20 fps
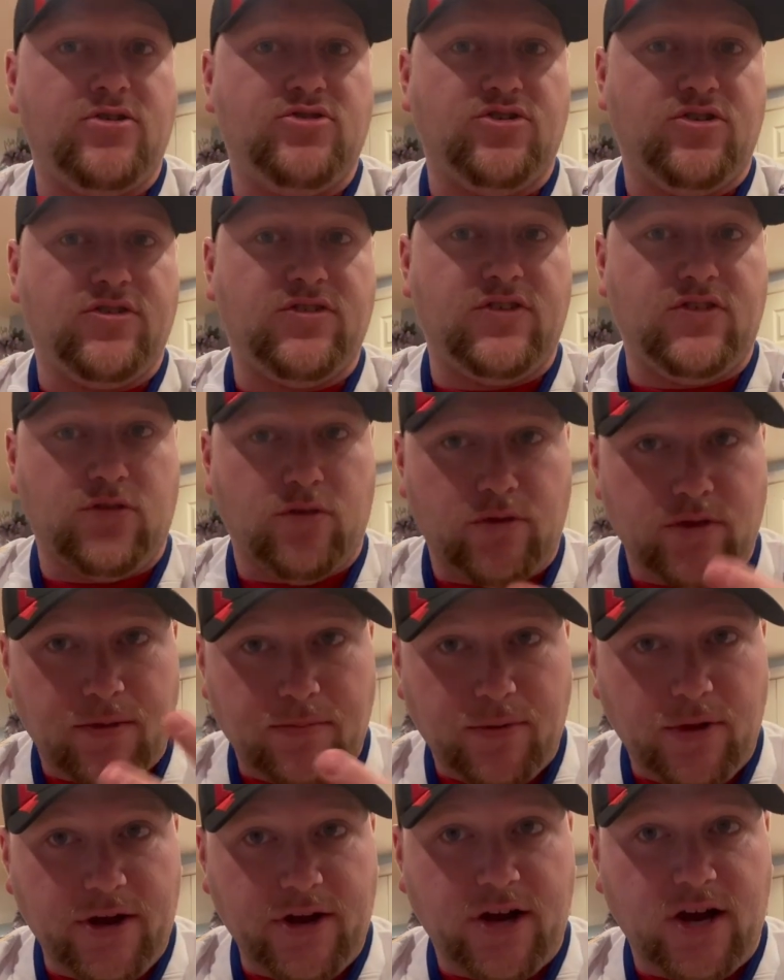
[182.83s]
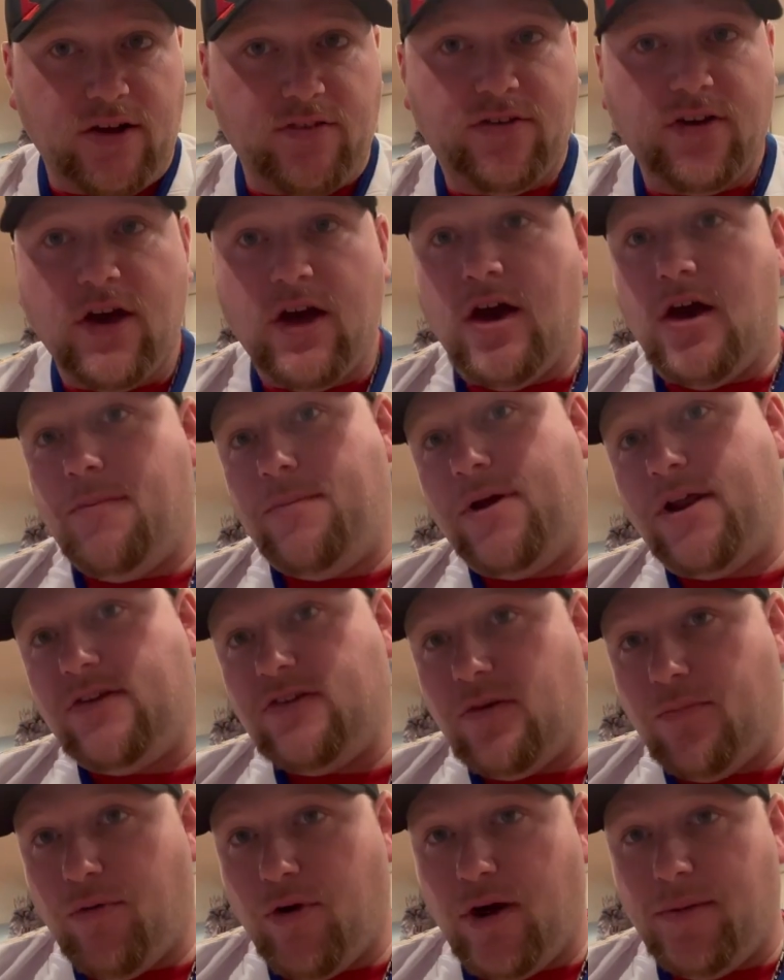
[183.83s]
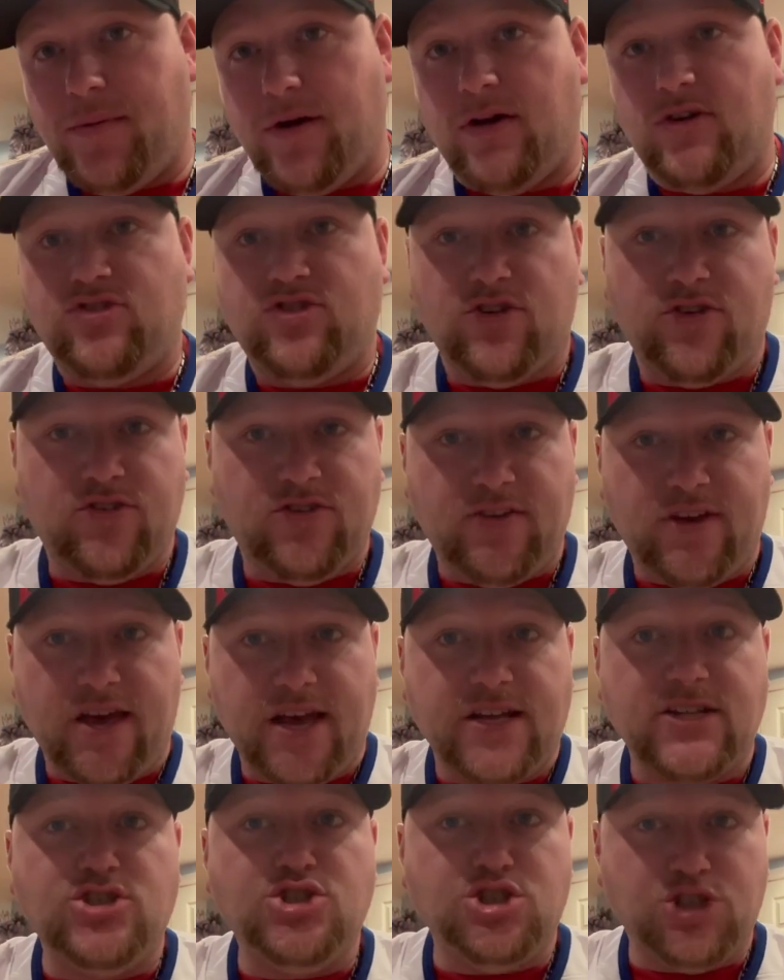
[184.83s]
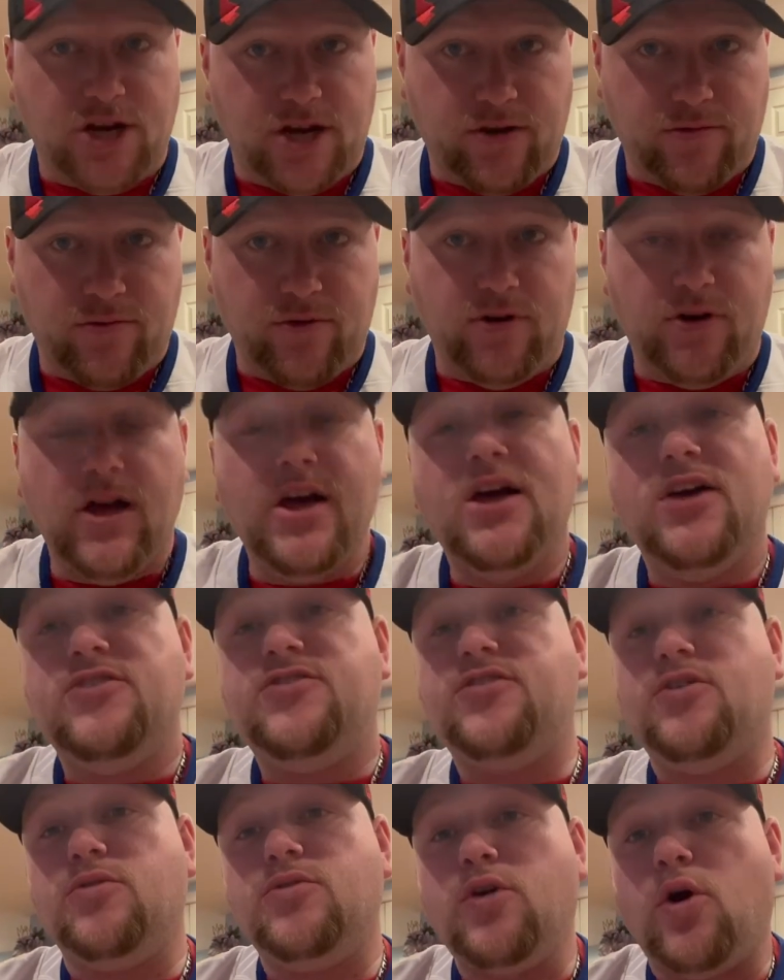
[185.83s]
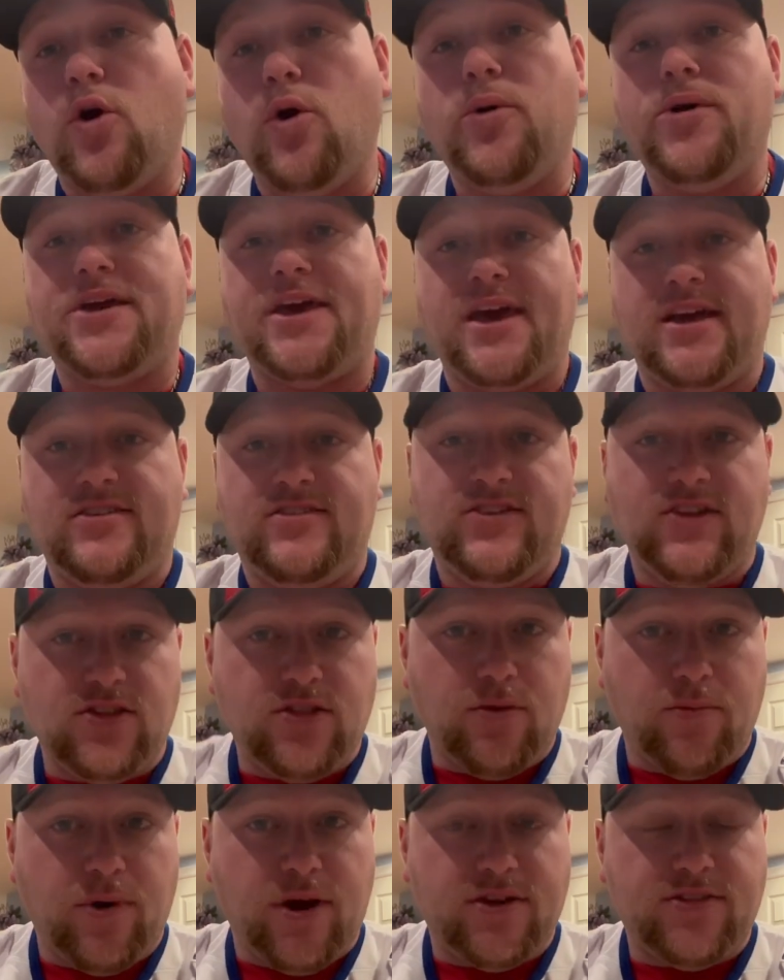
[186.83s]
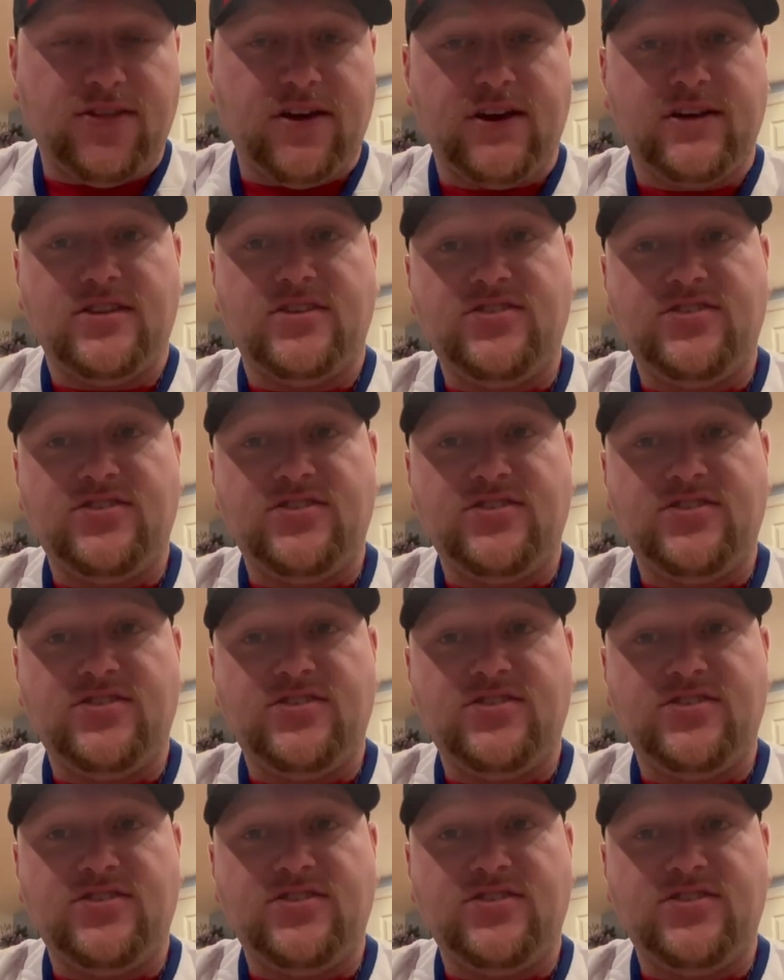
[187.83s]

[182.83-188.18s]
jersey during the playoffs, but as a primary jersey in general. So the Hurricanes did the right thing. The